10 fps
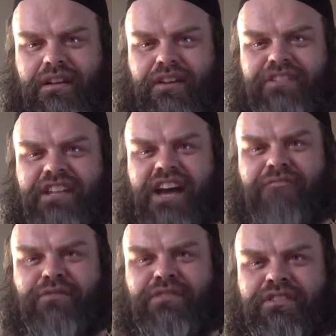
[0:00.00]

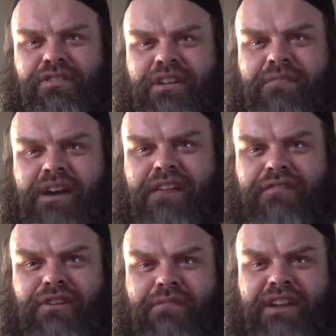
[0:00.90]
ikhtilaf between the ulama if
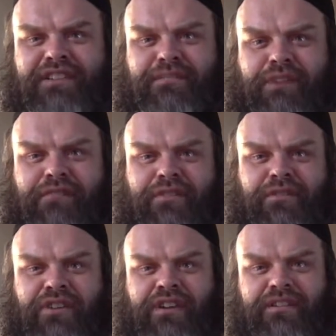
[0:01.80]
Luqman is a prophet
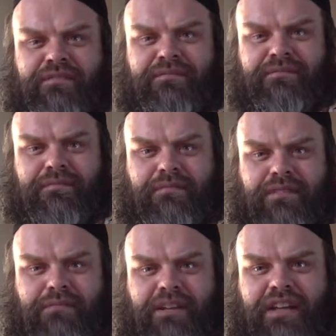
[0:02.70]
or not.
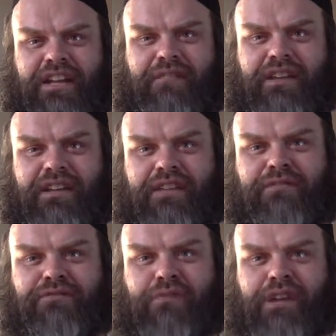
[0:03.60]
But anyway, he
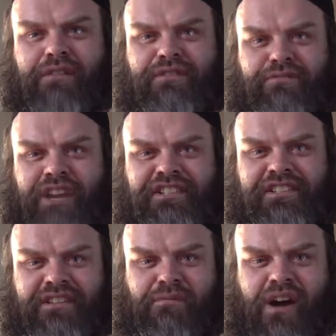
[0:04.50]
was
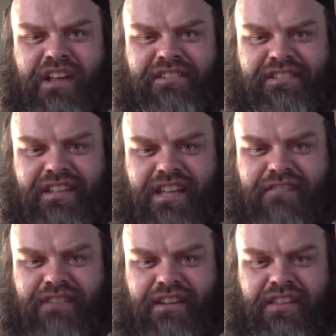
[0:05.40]
righteous and wise,
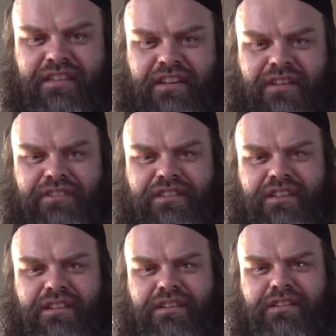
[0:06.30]
if anything else.
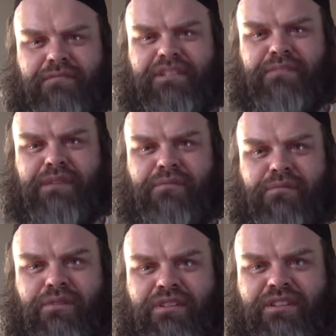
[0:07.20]
But the
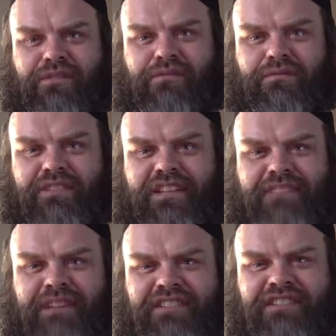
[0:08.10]
people,
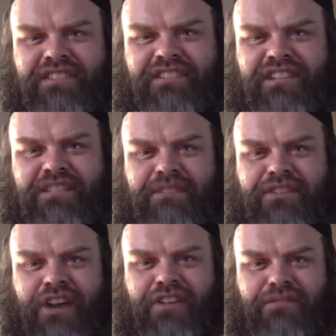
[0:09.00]
these messages need to be
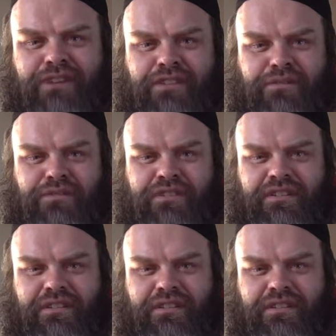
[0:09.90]
taught to our children.